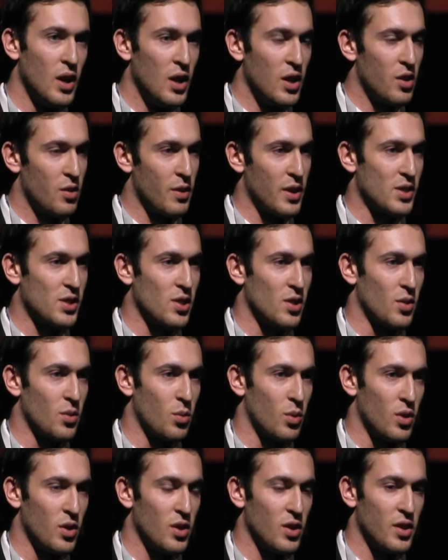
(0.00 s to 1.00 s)
the rest of the
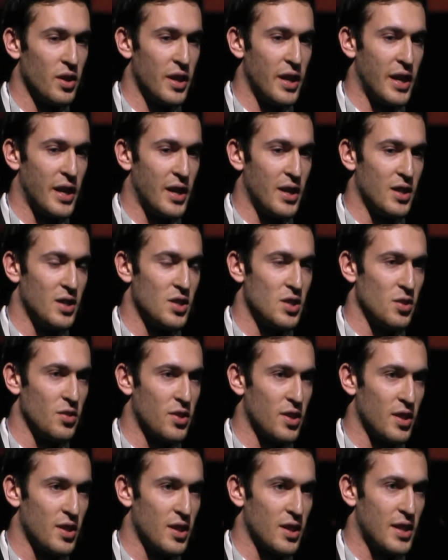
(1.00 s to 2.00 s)
world? And do you
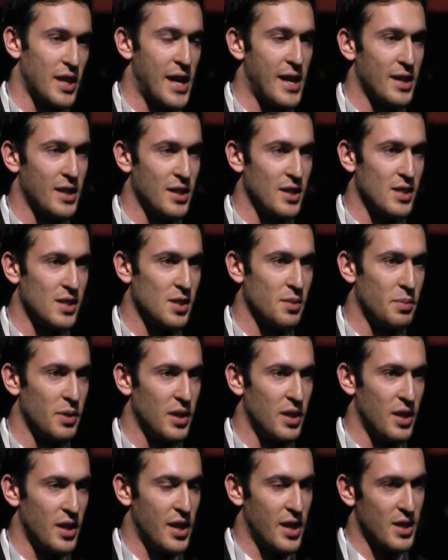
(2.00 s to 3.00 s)
think that that needs to be
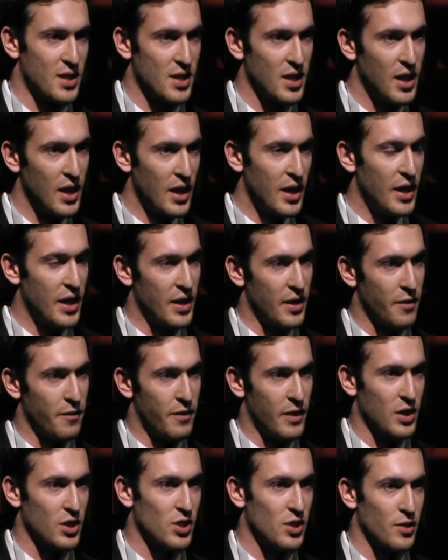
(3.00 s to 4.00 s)
the next
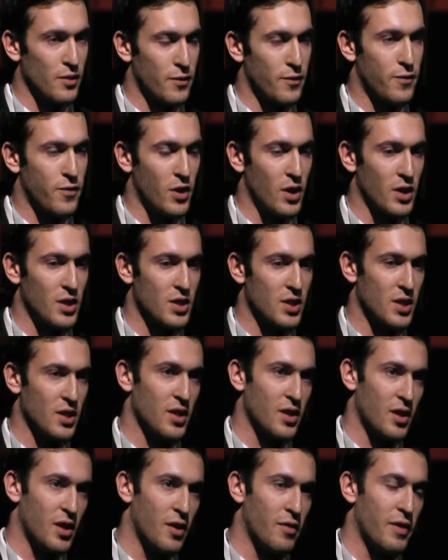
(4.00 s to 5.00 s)
innovation front
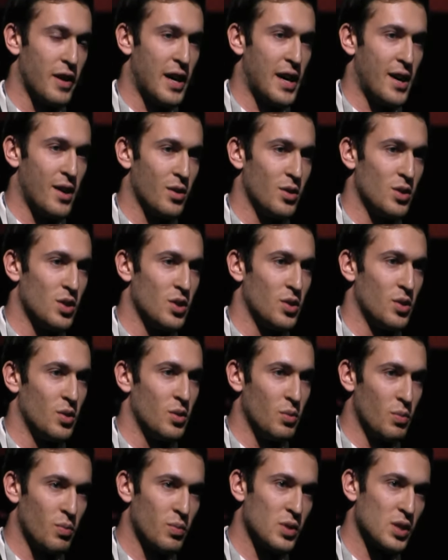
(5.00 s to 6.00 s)
of how to
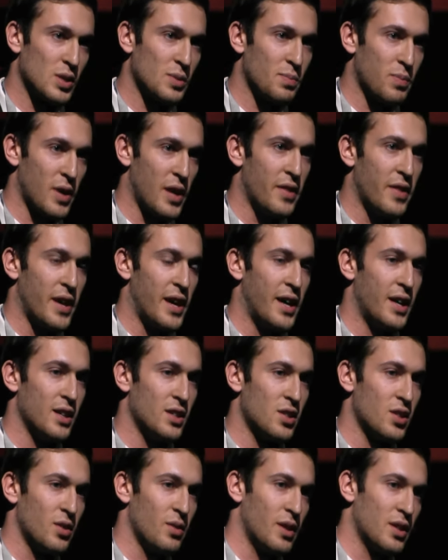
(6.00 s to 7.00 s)
spread that
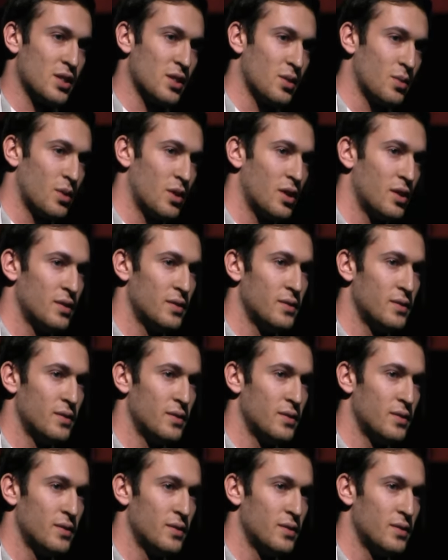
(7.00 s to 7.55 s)
to the rest of the world?